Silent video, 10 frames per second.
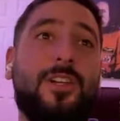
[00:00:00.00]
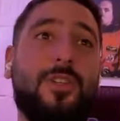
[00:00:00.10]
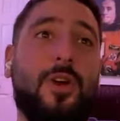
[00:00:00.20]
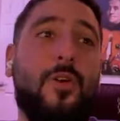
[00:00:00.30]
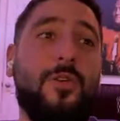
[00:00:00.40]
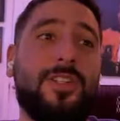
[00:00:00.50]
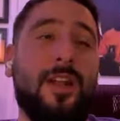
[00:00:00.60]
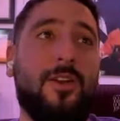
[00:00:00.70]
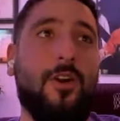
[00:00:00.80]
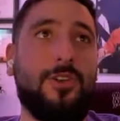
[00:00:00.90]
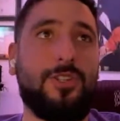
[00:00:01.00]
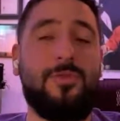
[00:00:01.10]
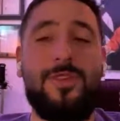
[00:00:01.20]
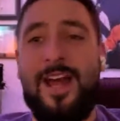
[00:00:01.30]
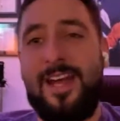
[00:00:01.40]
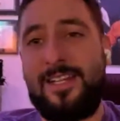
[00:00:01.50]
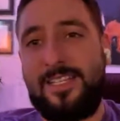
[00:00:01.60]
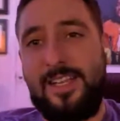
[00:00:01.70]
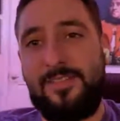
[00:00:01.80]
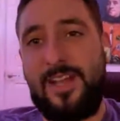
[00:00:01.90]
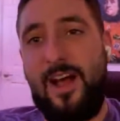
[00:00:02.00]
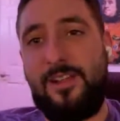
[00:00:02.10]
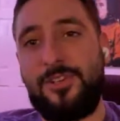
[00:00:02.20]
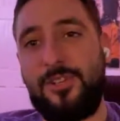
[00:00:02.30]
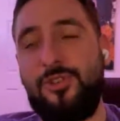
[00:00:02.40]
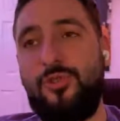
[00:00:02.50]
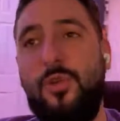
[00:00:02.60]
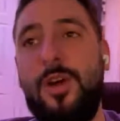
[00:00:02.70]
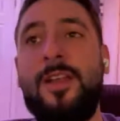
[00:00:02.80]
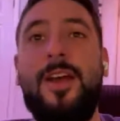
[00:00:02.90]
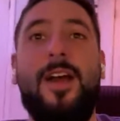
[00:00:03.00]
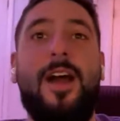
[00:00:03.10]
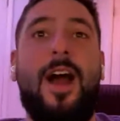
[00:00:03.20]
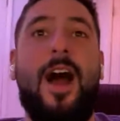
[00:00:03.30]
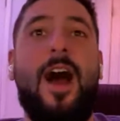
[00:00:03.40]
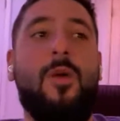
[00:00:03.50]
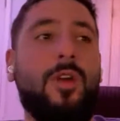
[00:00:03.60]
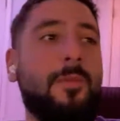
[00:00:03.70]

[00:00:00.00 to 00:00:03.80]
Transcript: So it's going to cost you $97 to join. Uh,